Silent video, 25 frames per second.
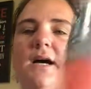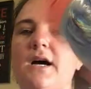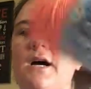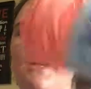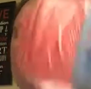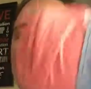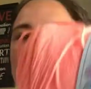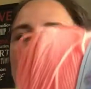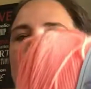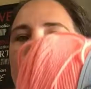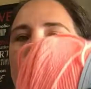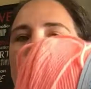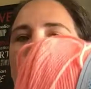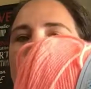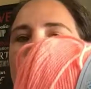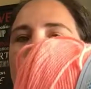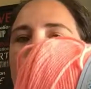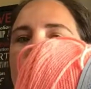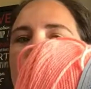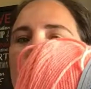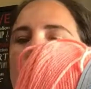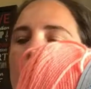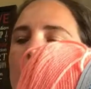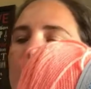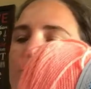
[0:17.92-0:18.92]
another
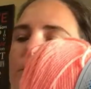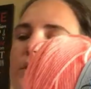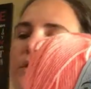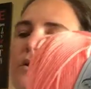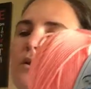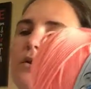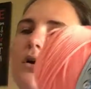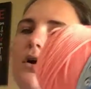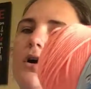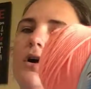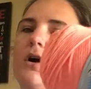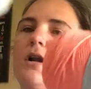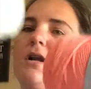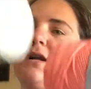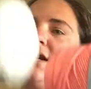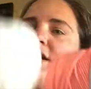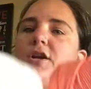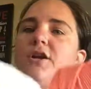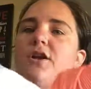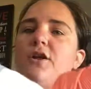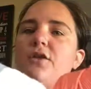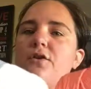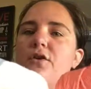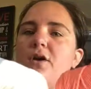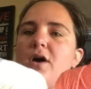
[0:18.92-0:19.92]
mango yarn and
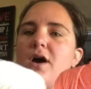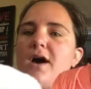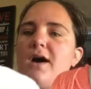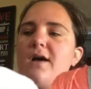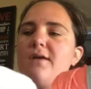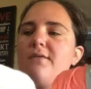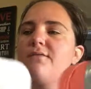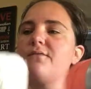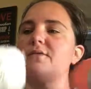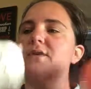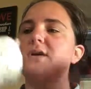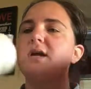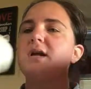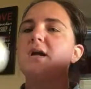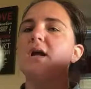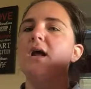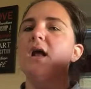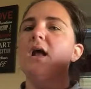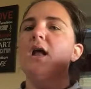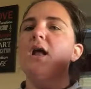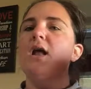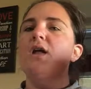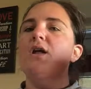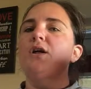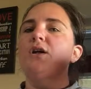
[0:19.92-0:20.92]
another ivory
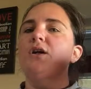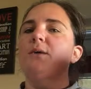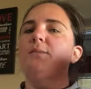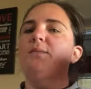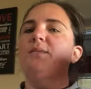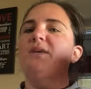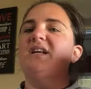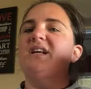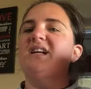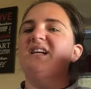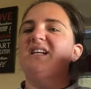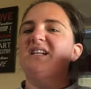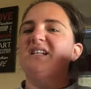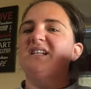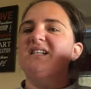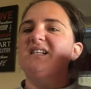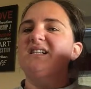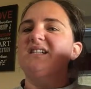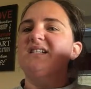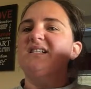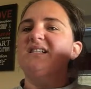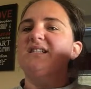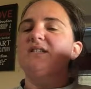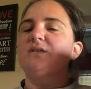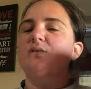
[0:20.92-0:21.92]

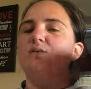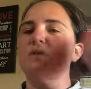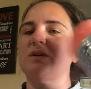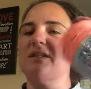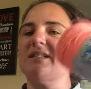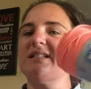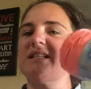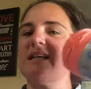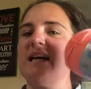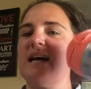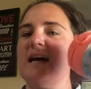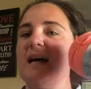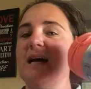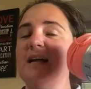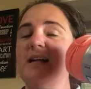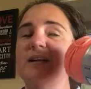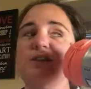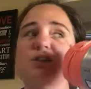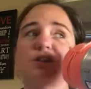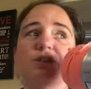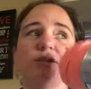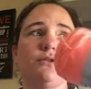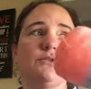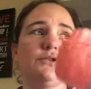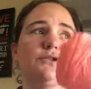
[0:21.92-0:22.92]
because the ones I had
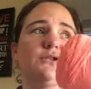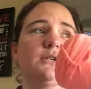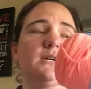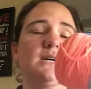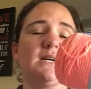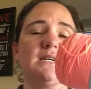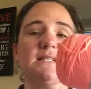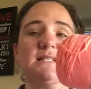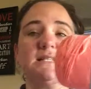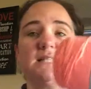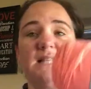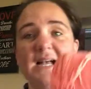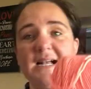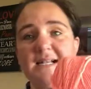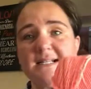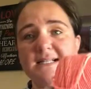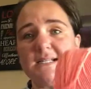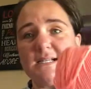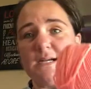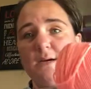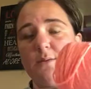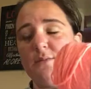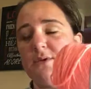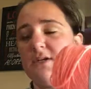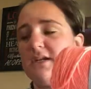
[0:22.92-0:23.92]
showed you guys last
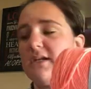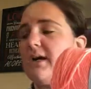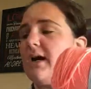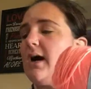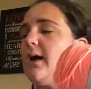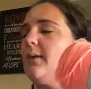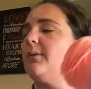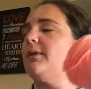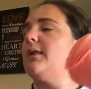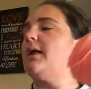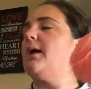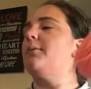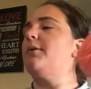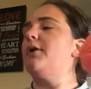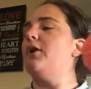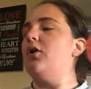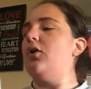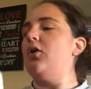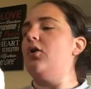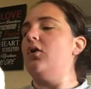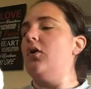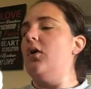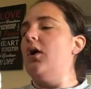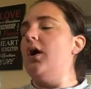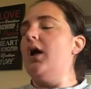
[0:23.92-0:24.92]
time we did a Hobby Lobby
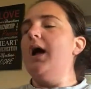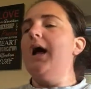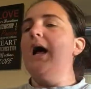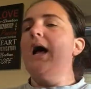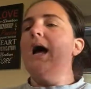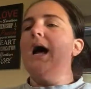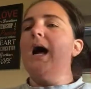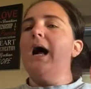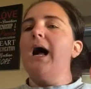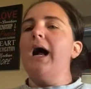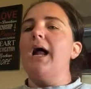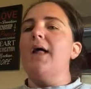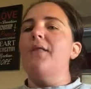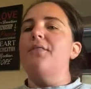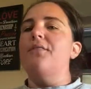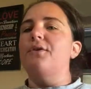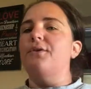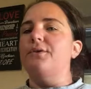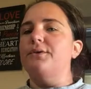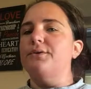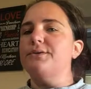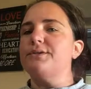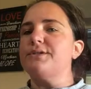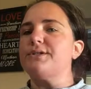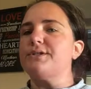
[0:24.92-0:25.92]
haul,
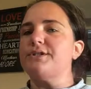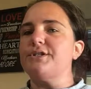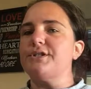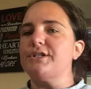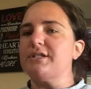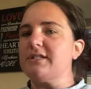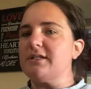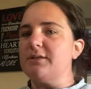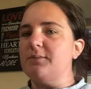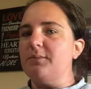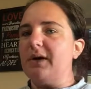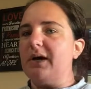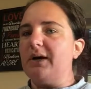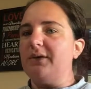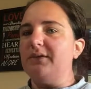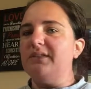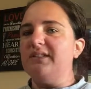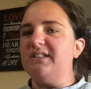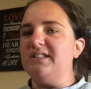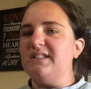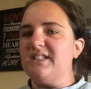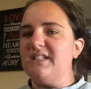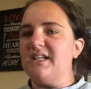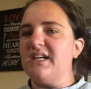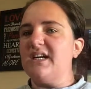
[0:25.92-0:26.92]
those are just about
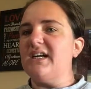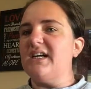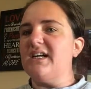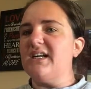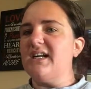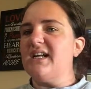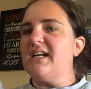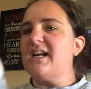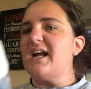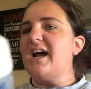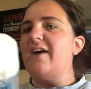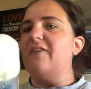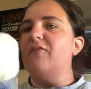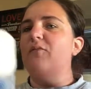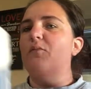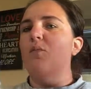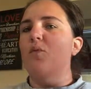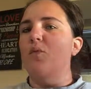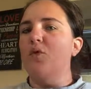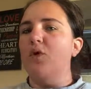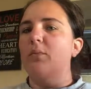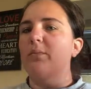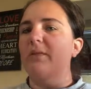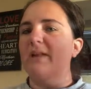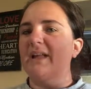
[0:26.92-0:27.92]
done and I have
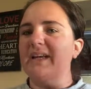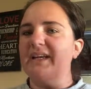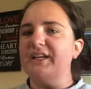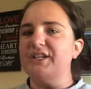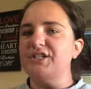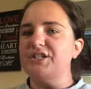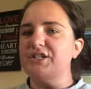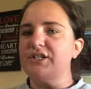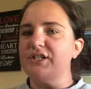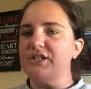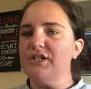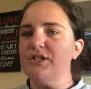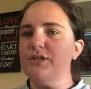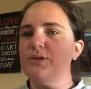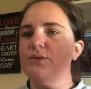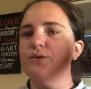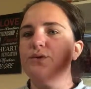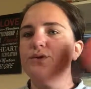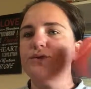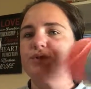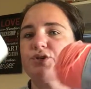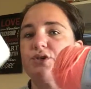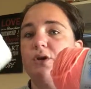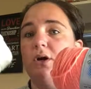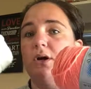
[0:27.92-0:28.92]
more blanket to do,
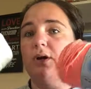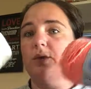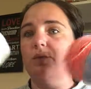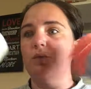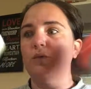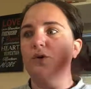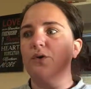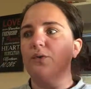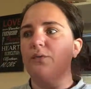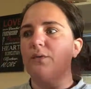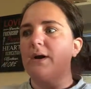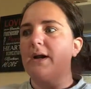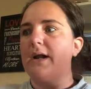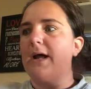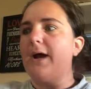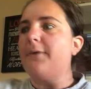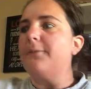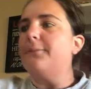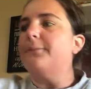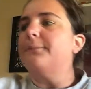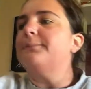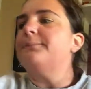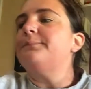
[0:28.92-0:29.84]
so I didn't want to run out.